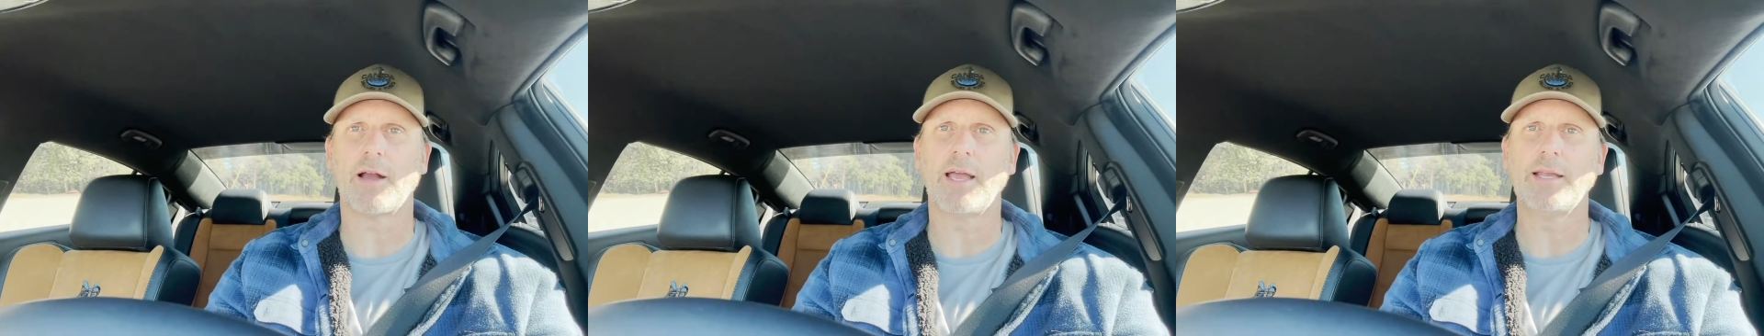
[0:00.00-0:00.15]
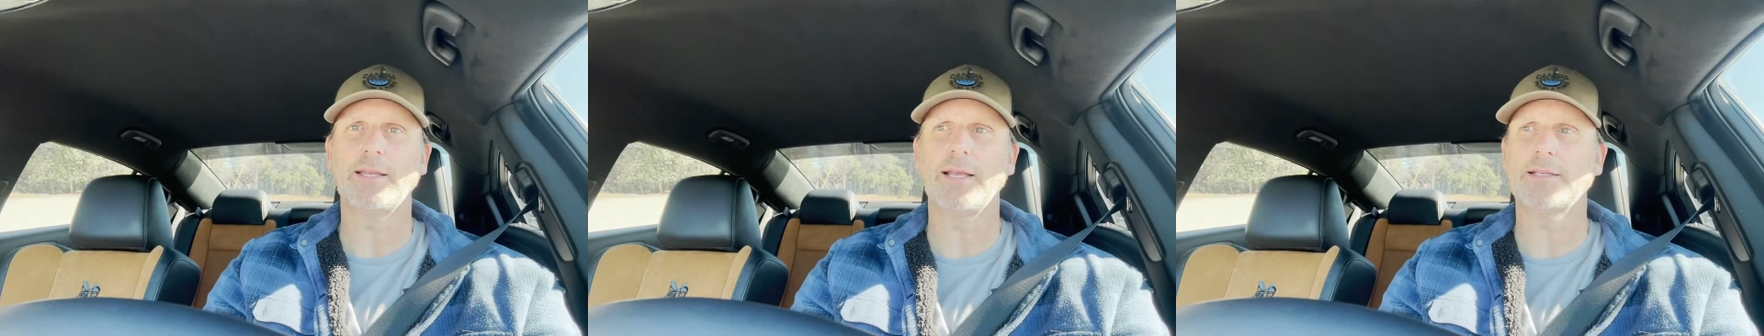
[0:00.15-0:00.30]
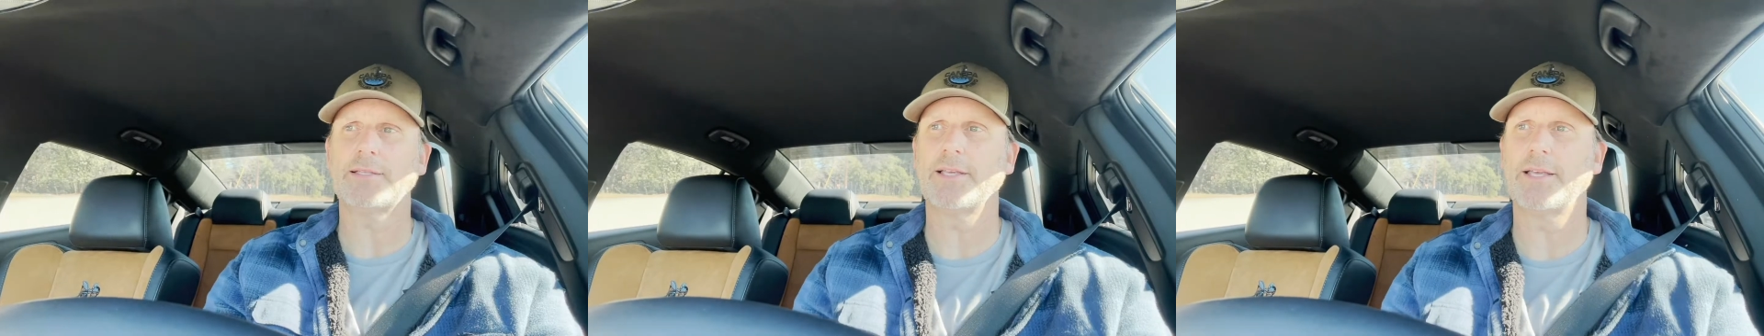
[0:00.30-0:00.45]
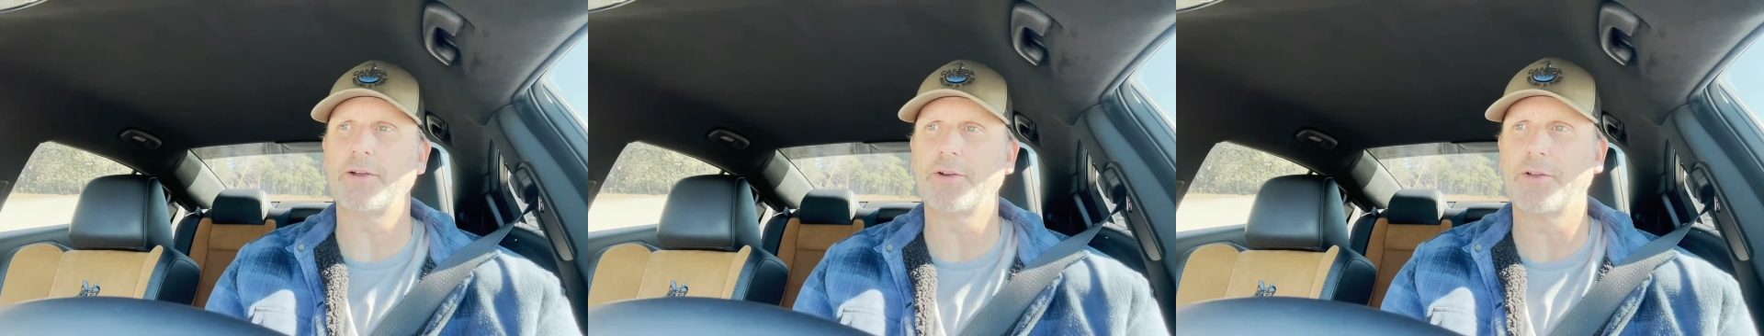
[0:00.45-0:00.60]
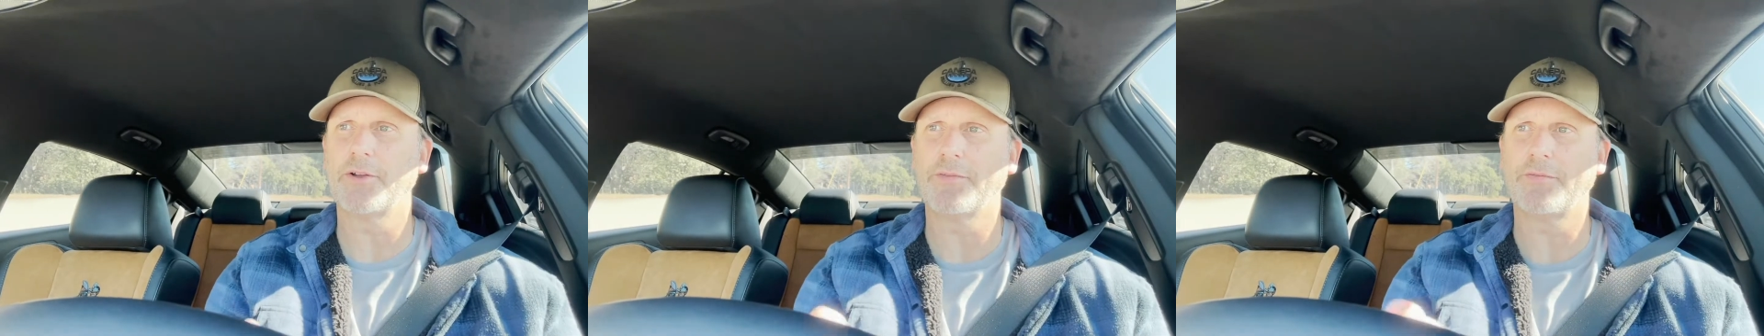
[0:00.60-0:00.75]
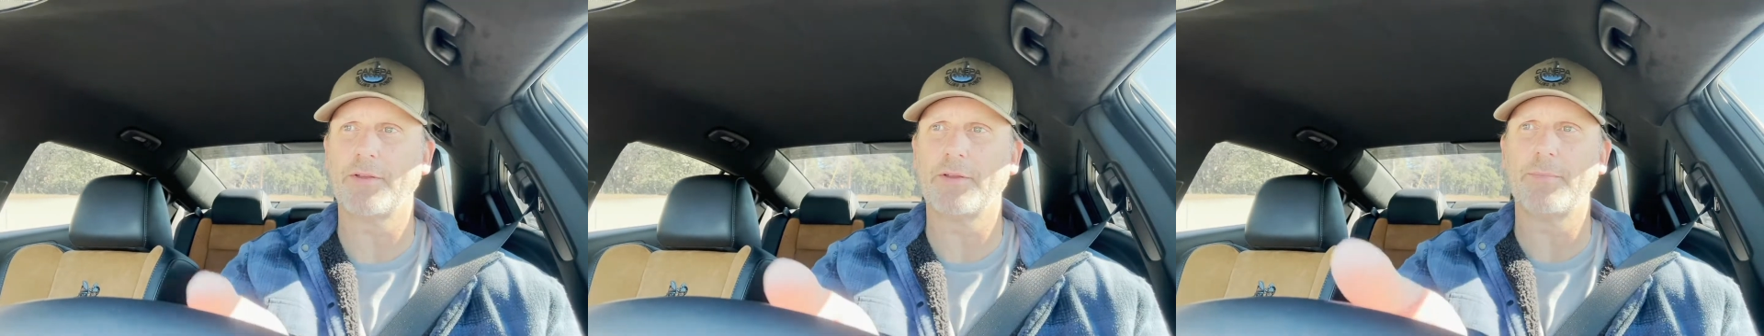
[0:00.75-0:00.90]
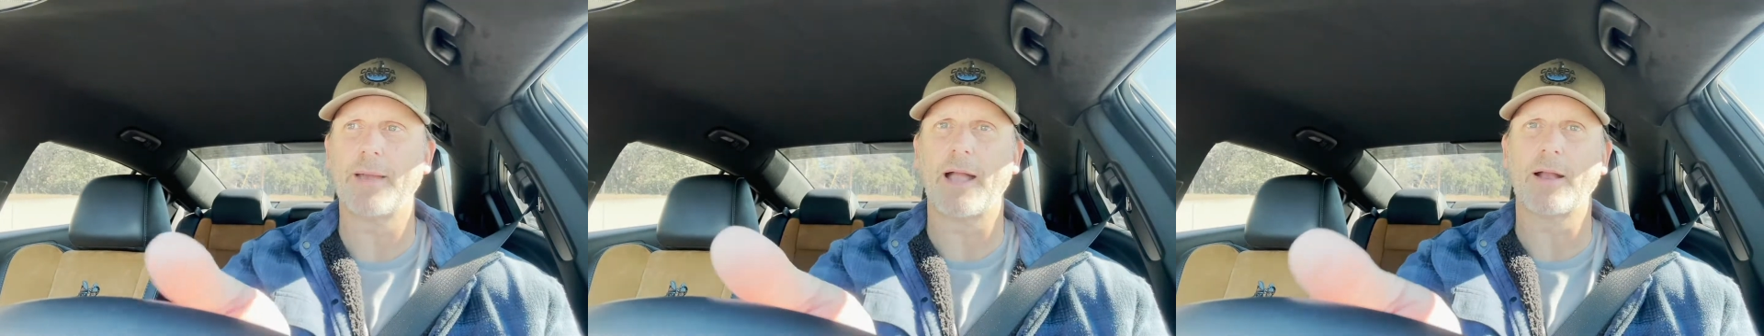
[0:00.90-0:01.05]
I'd like to hear your
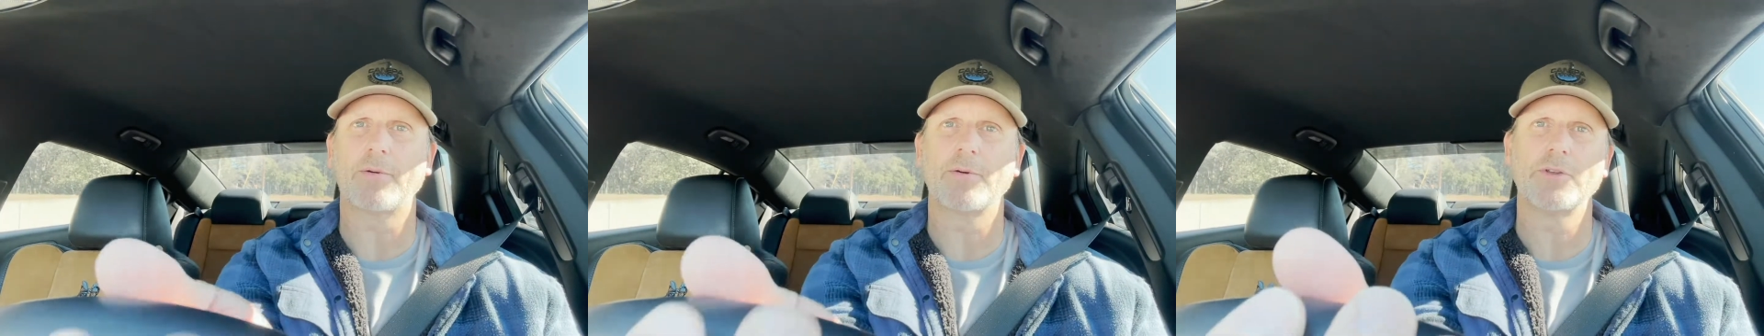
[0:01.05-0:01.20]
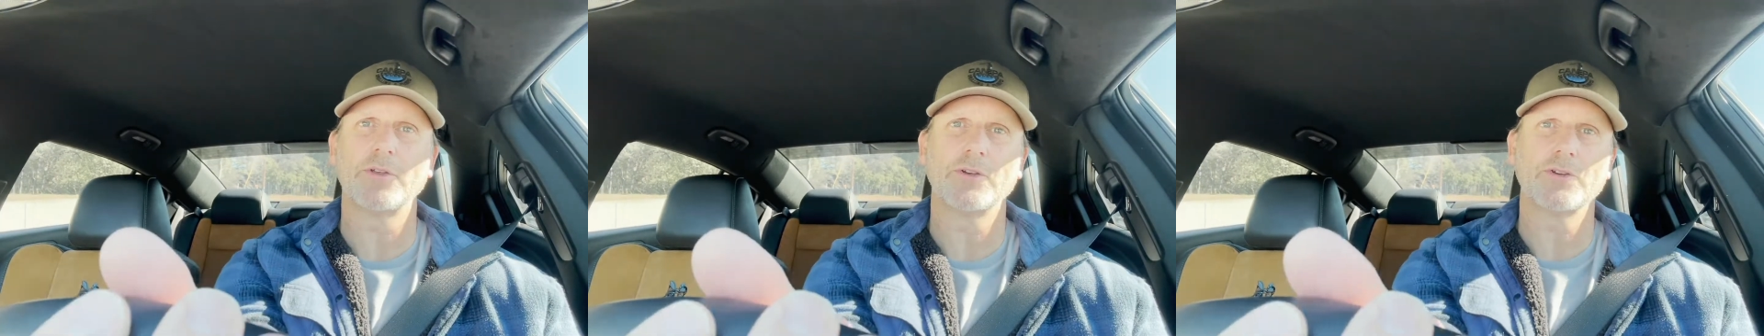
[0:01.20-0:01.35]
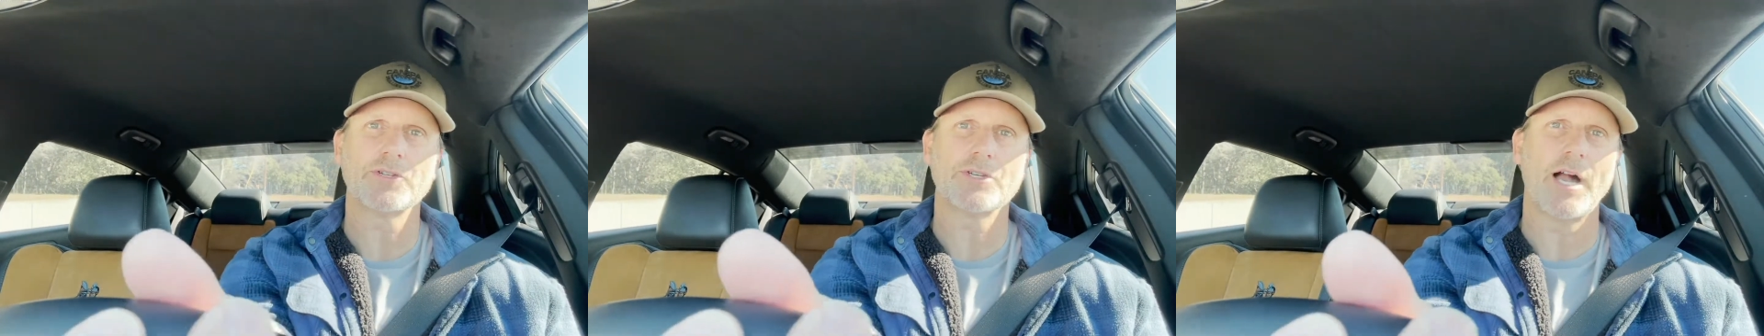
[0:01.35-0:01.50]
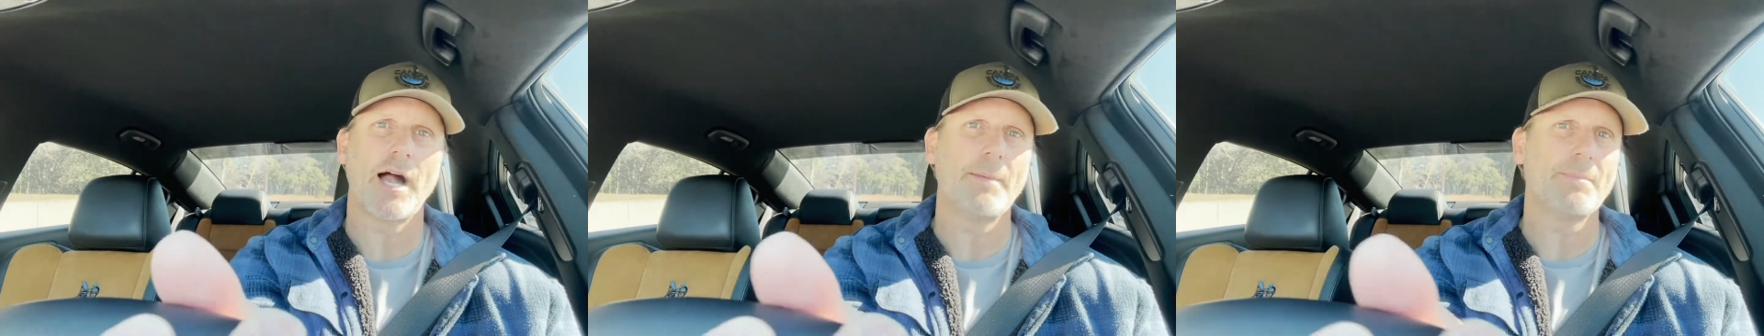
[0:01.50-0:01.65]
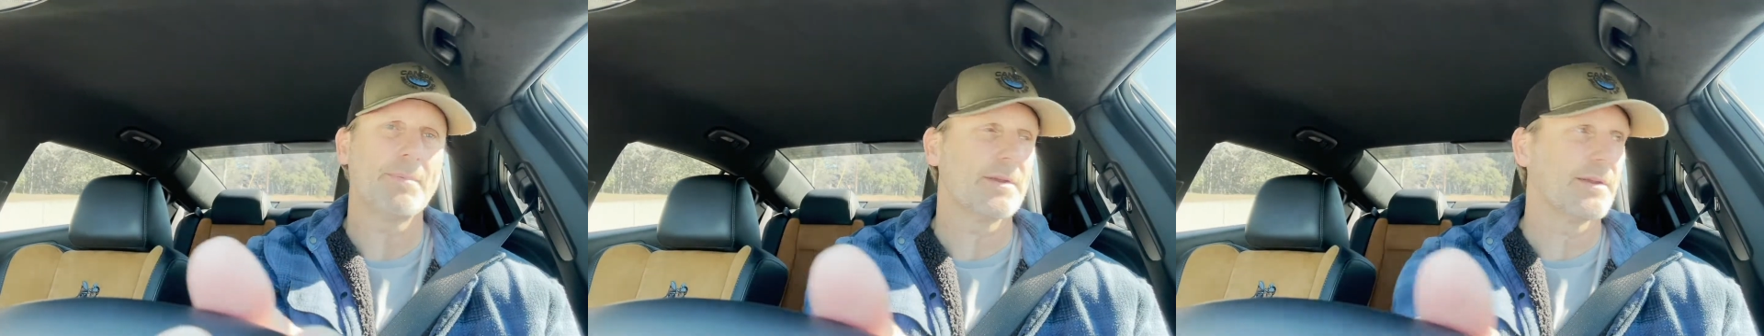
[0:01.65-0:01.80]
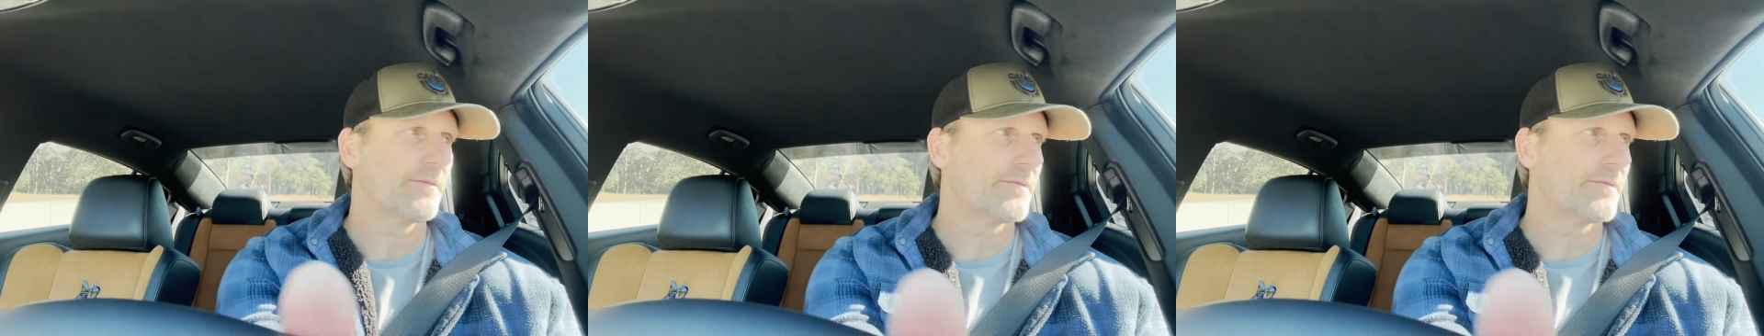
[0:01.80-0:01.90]
feedback when you're shopping.